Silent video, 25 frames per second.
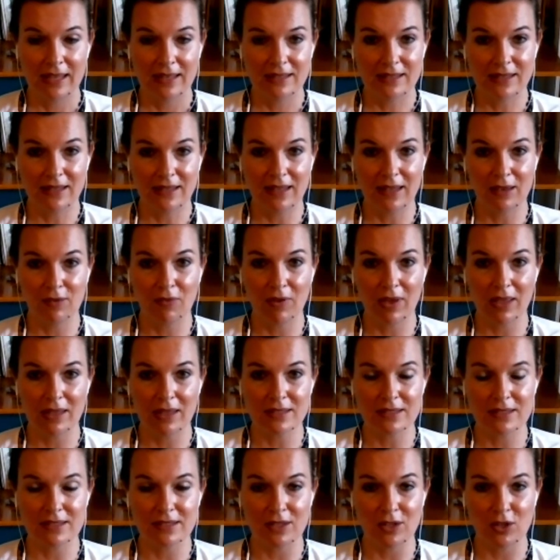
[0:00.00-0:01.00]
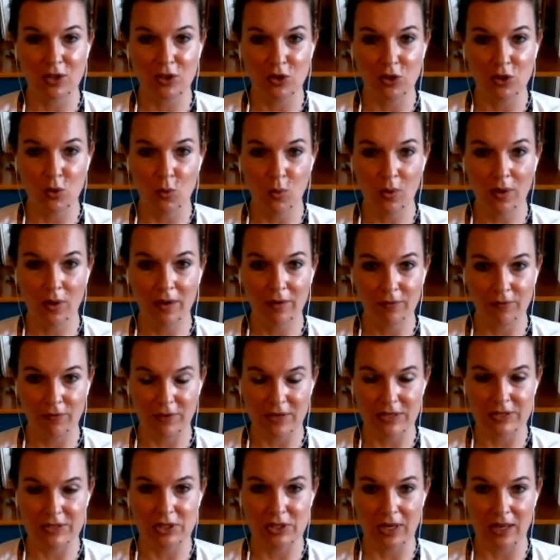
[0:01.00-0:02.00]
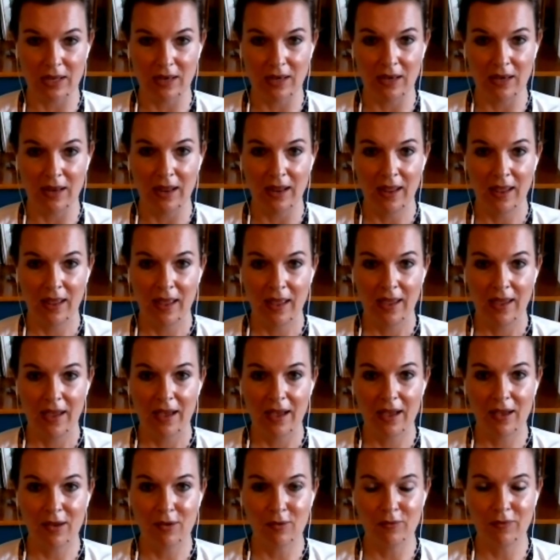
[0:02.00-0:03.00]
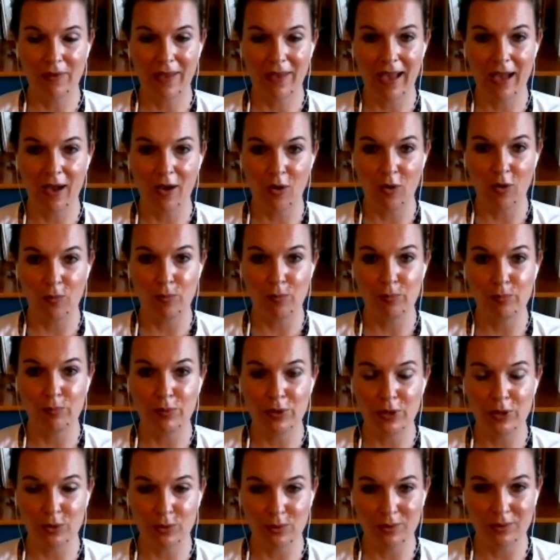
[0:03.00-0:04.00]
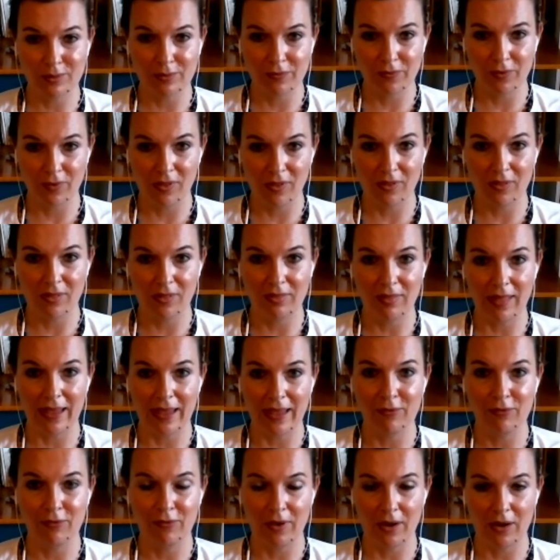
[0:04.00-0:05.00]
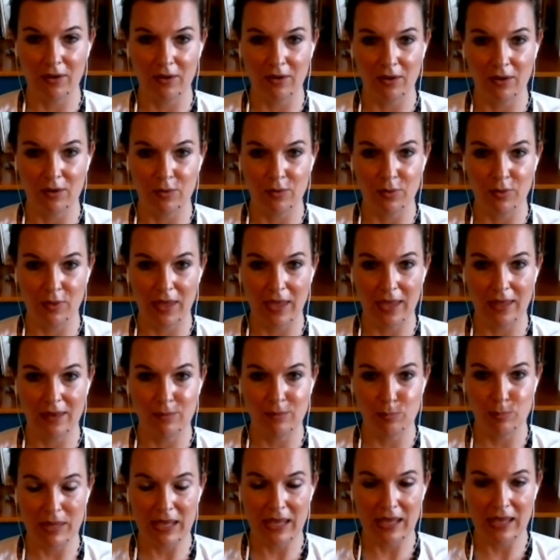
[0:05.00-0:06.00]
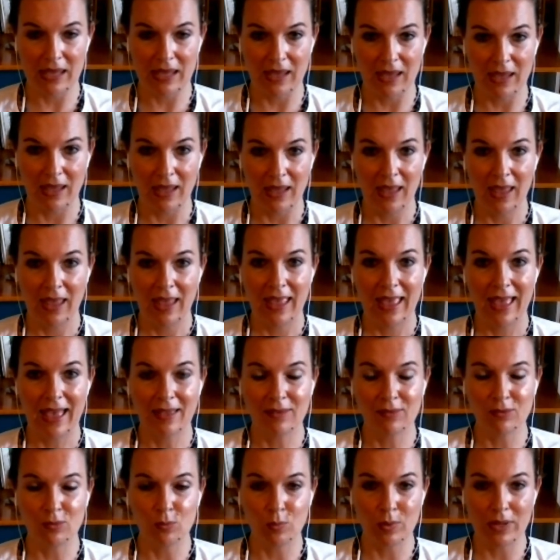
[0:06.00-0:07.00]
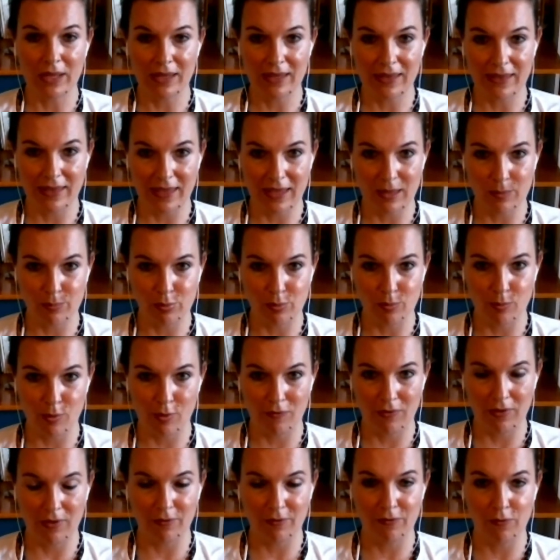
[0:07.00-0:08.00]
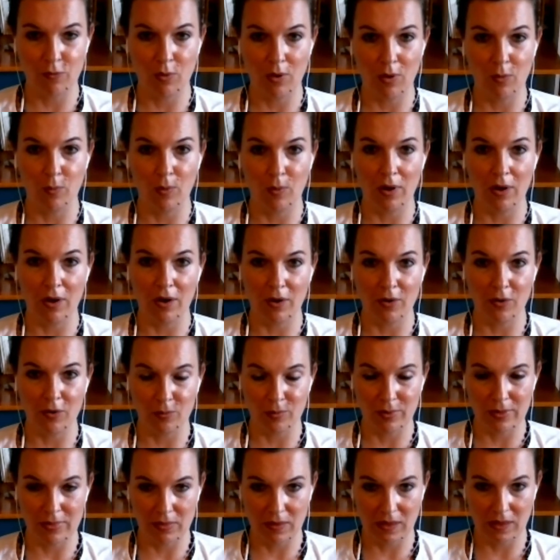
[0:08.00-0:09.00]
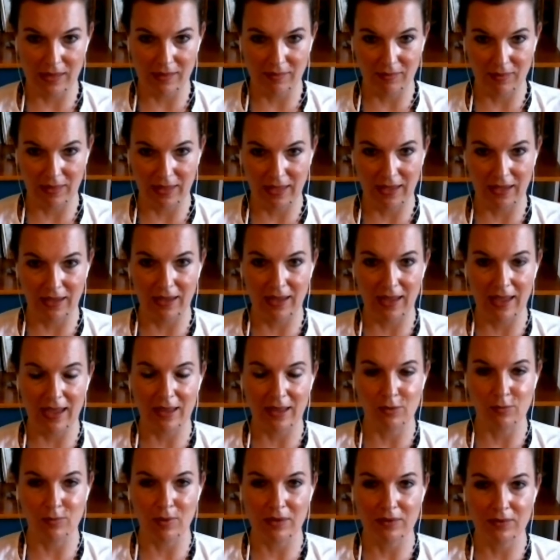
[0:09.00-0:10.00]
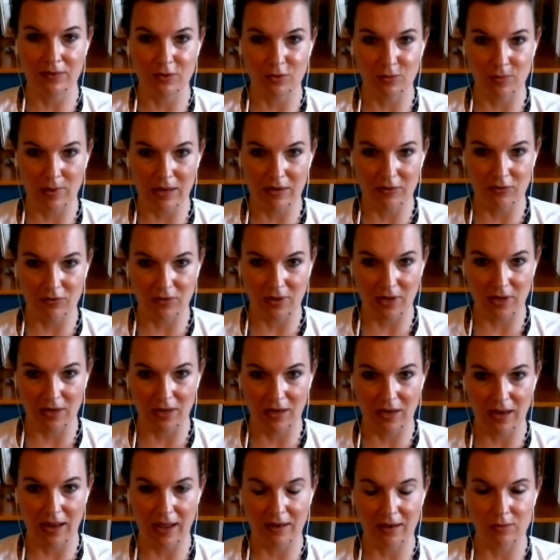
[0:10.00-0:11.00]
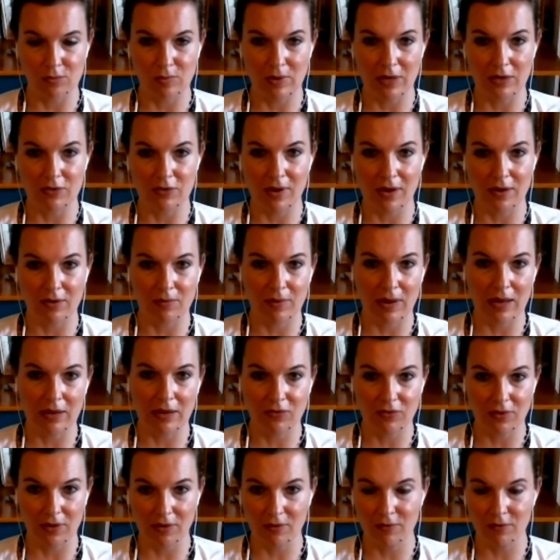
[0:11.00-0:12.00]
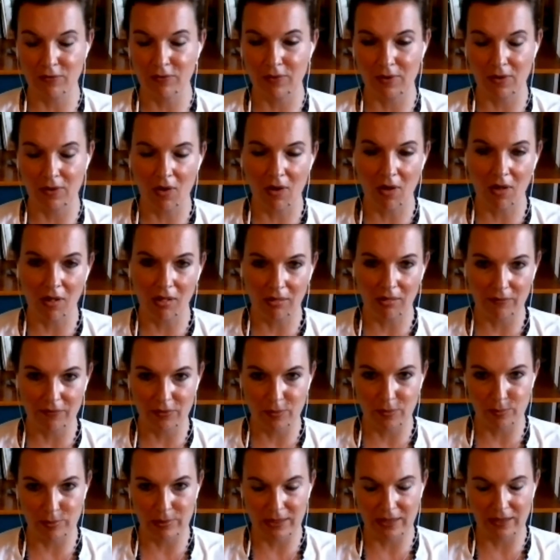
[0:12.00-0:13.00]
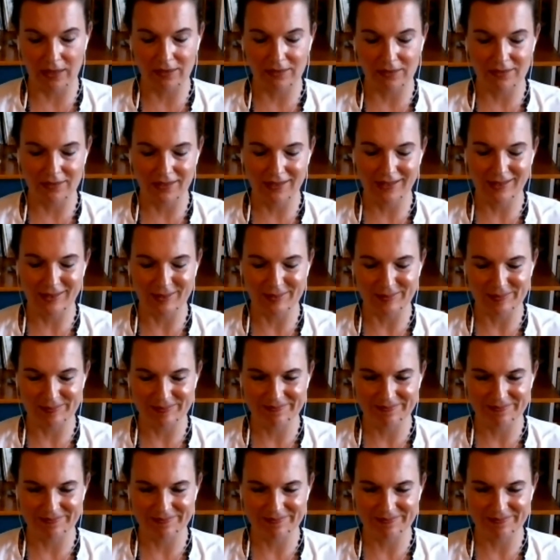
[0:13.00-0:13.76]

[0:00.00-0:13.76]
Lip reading: to give us your vision of how beautiful life on Earth can be as we keep moving forward with healing and restoration and regeneration for all of the beings here.